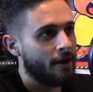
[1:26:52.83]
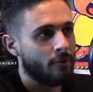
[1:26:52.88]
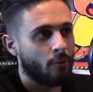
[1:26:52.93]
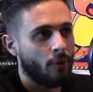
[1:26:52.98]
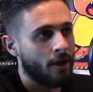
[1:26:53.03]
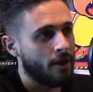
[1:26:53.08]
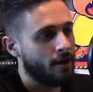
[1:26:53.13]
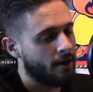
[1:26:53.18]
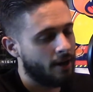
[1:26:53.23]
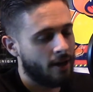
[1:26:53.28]

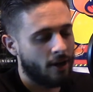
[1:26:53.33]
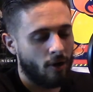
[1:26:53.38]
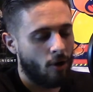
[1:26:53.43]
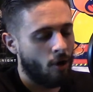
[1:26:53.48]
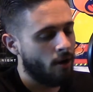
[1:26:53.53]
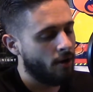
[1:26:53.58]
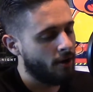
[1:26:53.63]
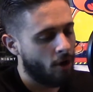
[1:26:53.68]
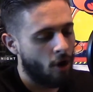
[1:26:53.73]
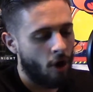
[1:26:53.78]
When
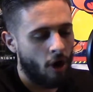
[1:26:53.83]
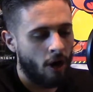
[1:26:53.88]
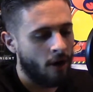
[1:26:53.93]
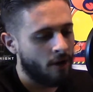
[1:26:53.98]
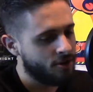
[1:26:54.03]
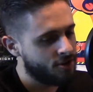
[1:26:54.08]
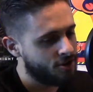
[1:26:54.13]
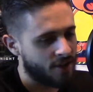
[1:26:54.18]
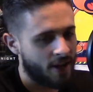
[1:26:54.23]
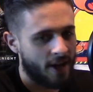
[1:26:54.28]
all I'll
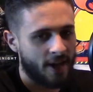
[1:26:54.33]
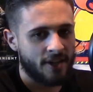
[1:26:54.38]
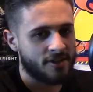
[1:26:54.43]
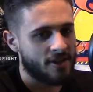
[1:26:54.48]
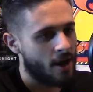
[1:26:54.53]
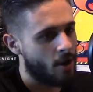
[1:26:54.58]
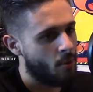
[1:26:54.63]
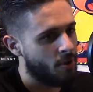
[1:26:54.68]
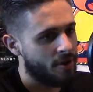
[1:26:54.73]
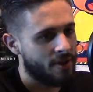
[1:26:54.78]
say is
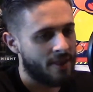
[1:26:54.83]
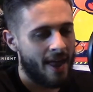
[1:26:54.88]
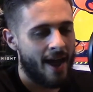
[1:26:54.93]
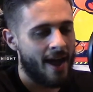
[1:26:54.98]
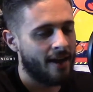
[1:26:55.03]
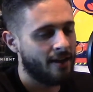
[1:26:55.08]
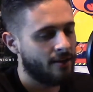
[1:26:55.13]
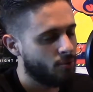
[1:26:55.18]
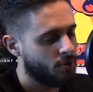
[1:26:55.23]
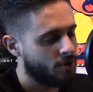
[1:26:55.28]
that
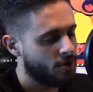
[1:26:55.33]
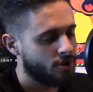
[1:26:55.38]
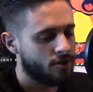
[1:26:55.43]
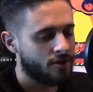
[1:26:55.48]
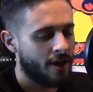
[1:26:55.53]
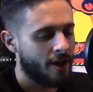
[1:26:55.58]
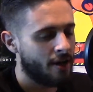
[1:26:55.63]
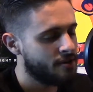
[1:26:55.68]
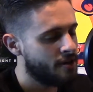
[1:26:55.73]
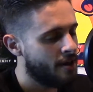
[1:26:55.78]
when
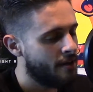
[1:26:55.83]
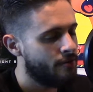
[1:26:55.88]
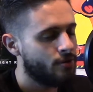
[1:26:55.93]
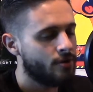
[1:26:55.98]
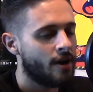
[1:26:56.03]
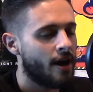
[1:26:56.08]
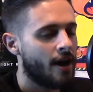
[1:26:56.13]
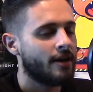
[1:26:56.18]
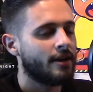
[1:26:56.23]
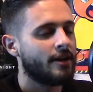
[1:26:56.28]
Daredevil
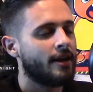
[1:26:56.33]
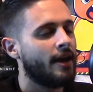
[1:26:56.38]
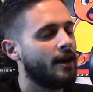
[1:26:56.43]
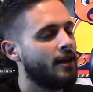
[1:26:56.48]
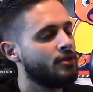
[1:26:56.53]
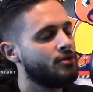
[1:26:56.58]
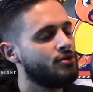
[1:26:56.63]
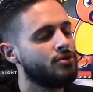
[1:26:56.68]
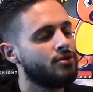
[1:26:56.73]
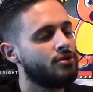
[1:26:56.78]
got
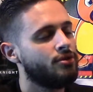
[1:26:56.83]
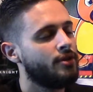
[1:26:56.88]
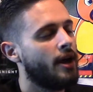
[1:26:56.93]
canceled,